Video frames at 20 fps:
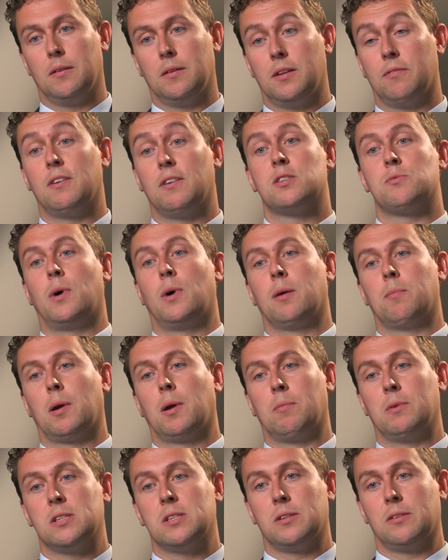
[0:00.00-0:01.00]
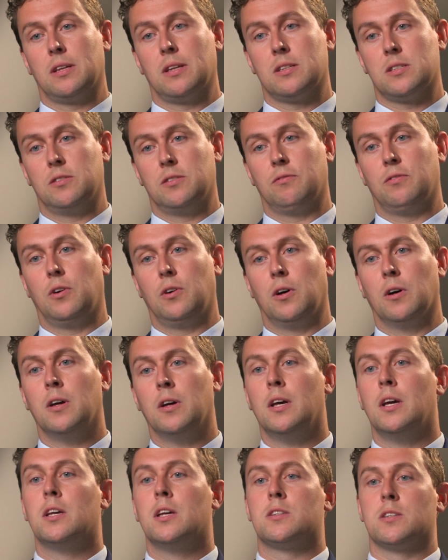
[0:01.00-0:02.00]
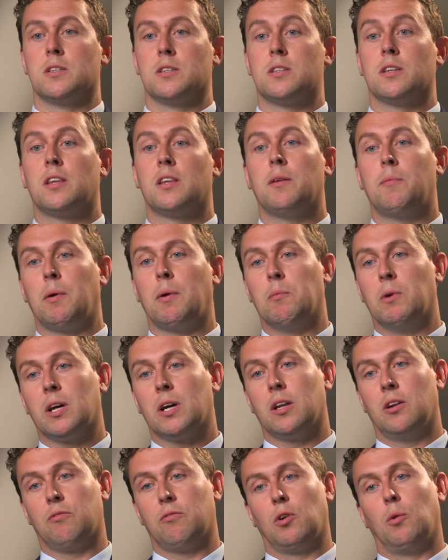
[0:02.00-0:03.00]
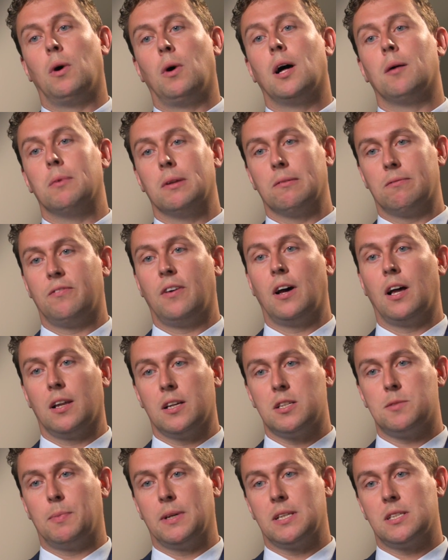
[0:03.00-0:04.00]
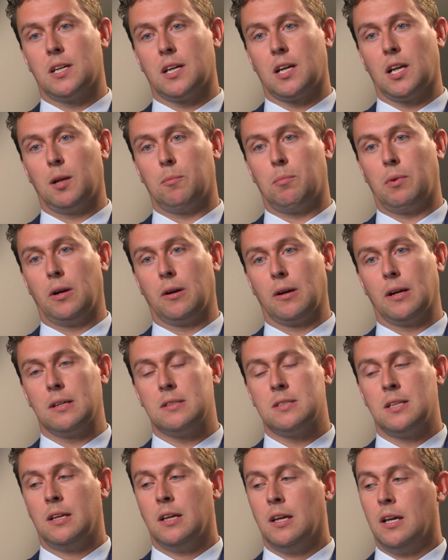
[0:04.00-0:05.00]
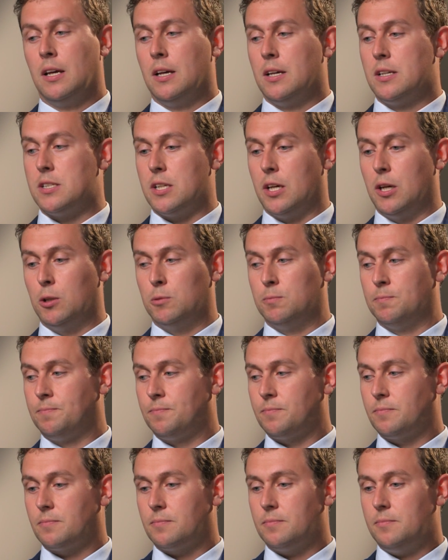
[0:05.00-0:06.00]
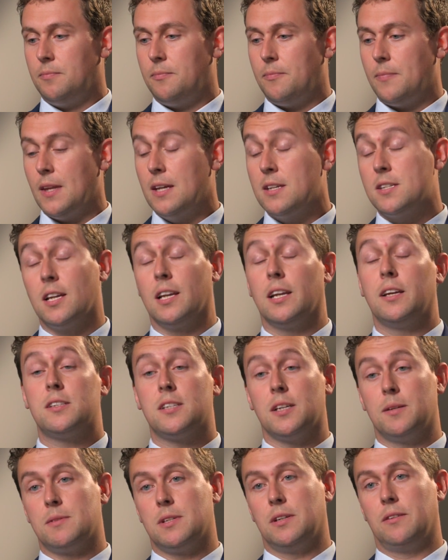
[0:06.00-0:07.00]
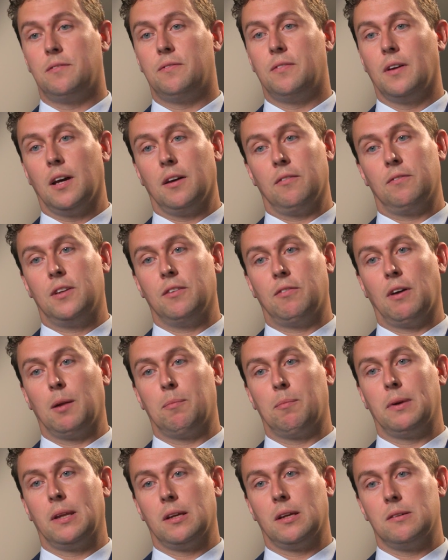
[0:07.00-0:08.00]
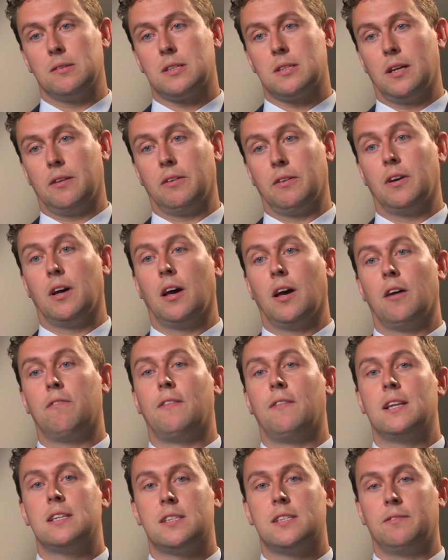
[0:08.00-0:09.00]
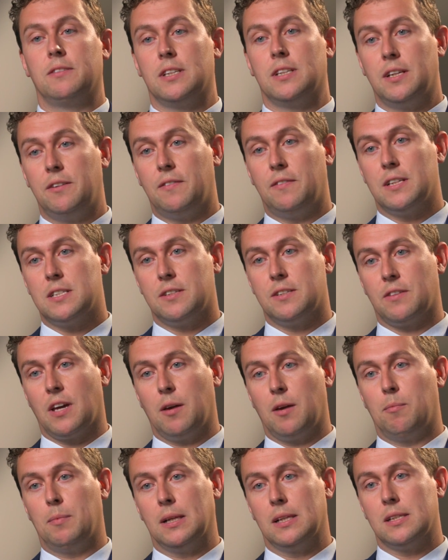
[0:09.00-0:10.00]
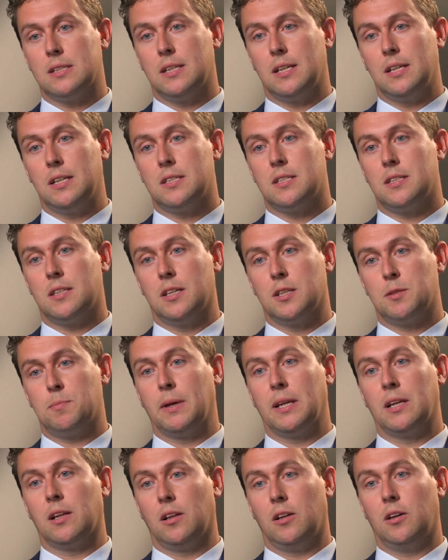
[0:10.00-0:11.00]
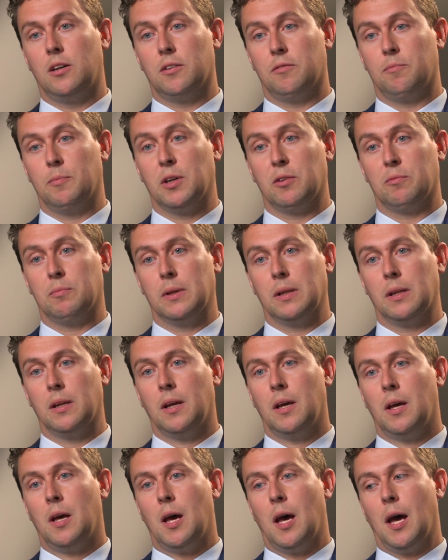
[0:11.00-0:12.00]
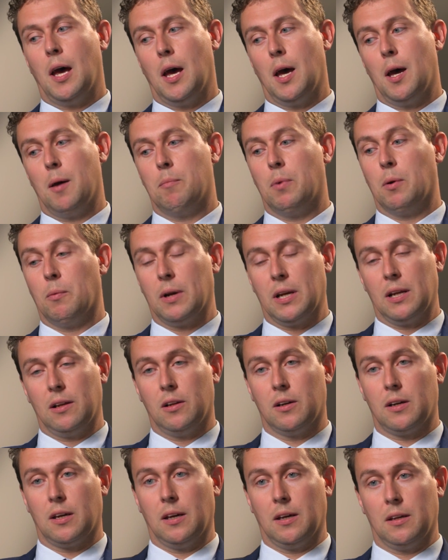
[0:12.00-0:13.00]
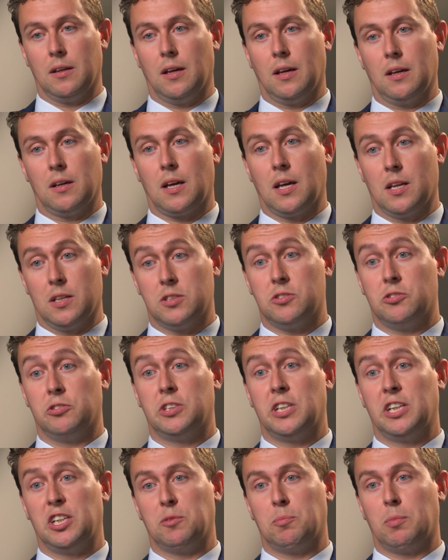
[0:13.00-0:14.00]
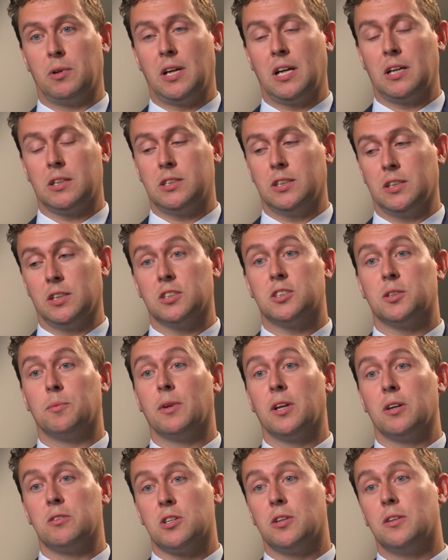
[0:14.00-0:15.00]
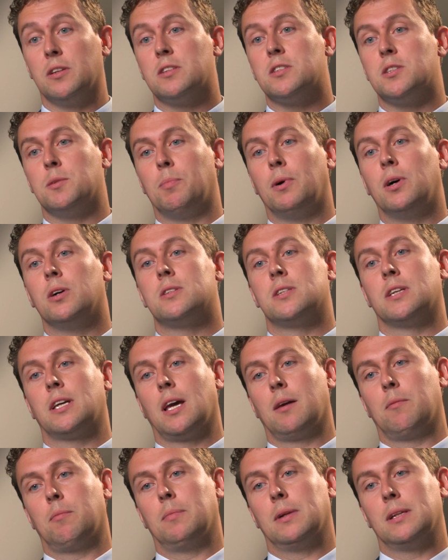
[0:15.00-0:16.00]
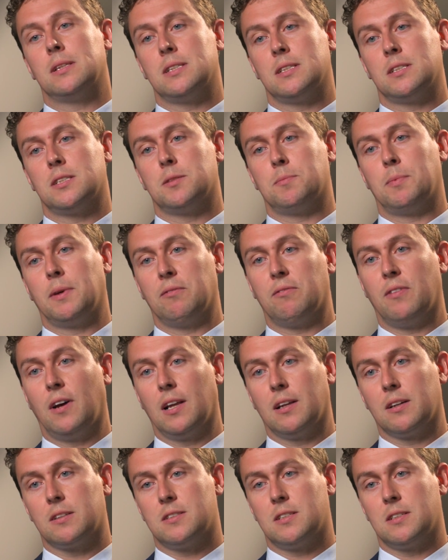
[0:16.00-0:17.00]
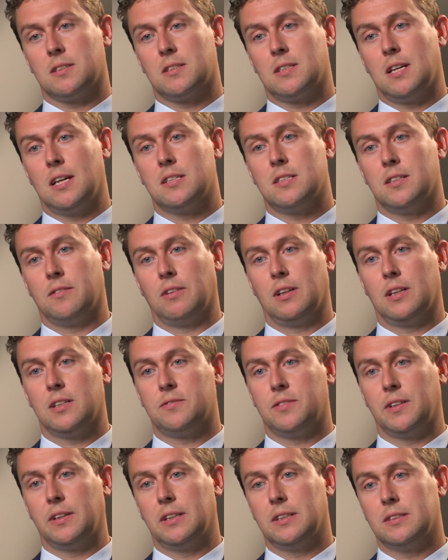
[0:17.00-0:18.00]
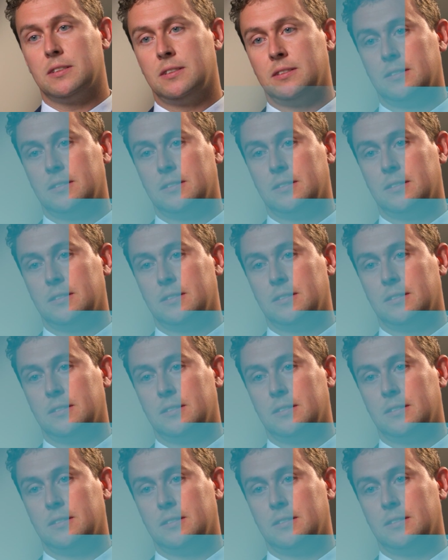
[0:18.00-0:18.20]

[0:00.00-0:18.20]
defence white paper in 2004. So it's something they've been working on for a while, but far less spectacular progress. So certainly in terms of developing those kind of offensive and defensive capabilities, there's been a lot of movement. But when you look at kind of strategic protection and some of those other supporting capabilities, there's been far less success over the last few years.